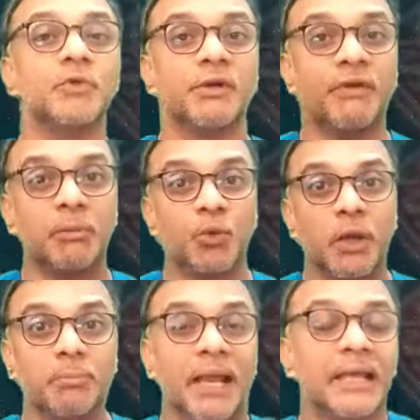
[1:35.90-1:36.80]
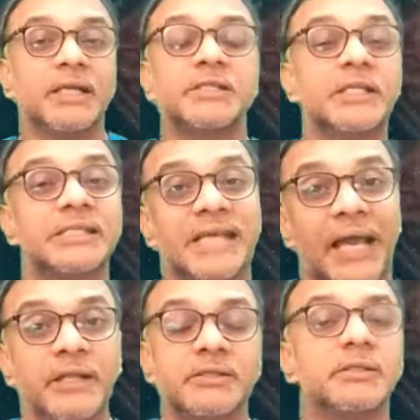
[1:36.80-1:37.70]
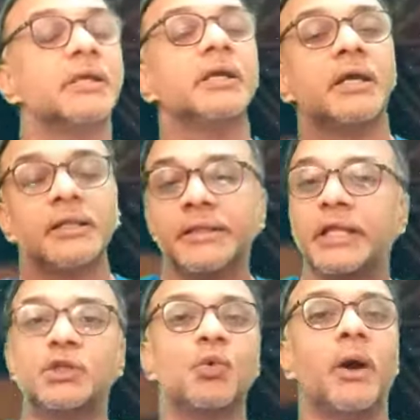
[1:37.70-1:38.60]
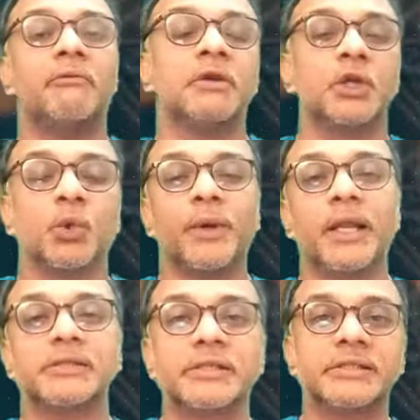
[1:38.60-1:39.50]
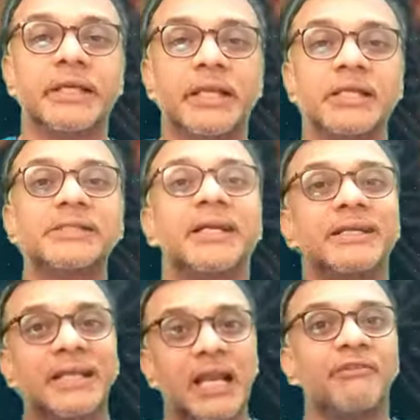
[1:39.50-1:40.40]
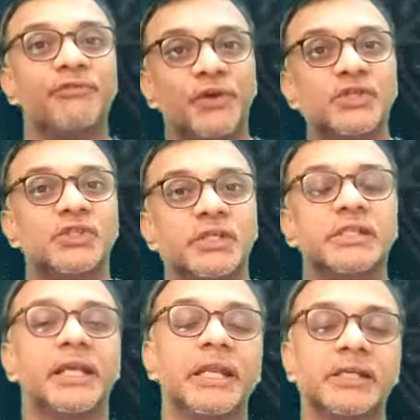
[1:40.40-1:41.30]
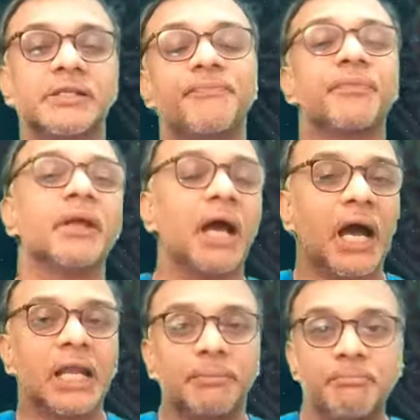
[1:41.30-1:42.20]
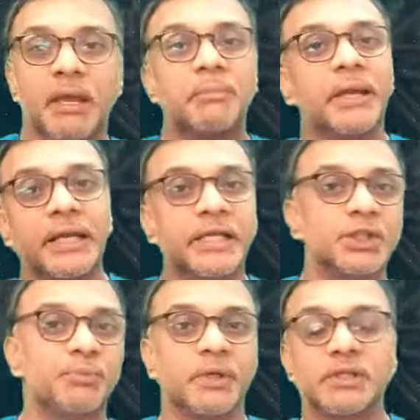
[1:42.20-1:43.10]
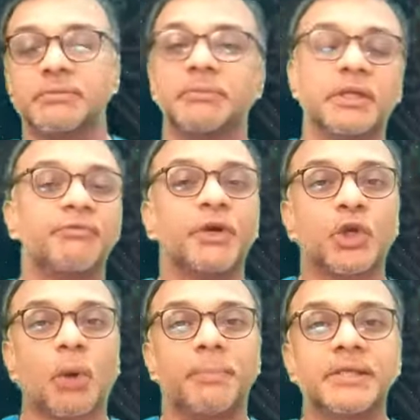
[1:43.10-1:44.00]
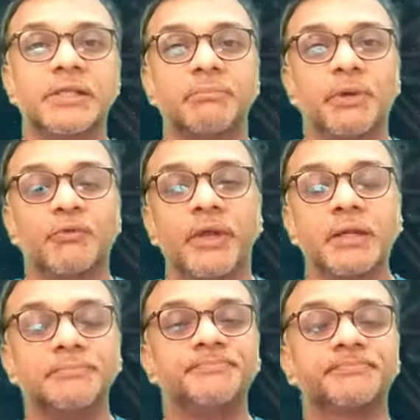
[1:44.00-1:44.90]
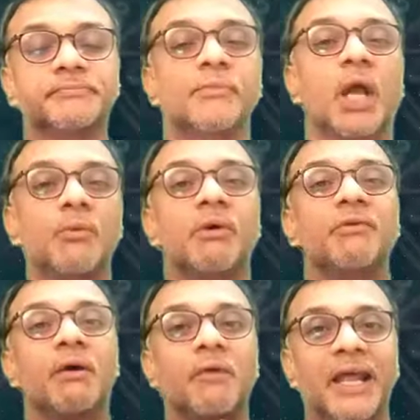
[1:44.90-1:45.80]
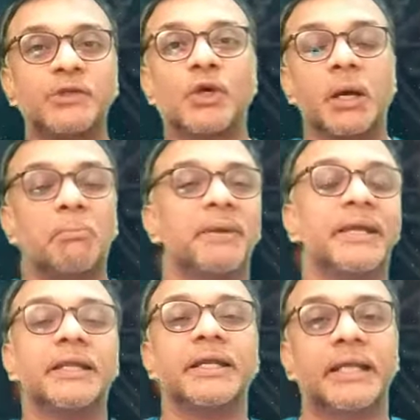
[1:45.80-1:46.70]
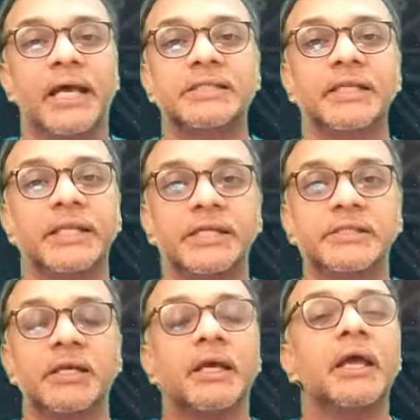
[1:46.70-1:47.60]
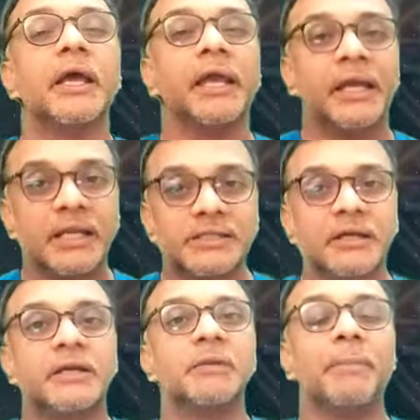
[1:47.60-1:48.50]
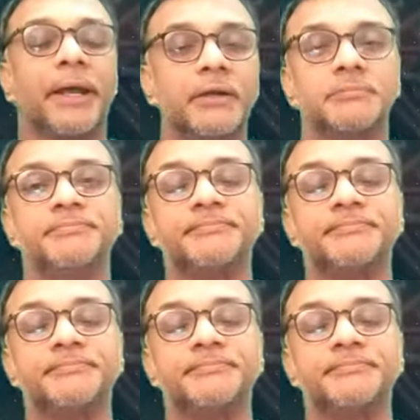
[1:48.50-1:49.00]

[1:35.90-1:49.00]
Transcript: If I'm doing planets and signs, then too I will do it as a series, and till I finish the series I'll maybe intersperse different topics in between. However, I would like to complete the entire series in a certain manner.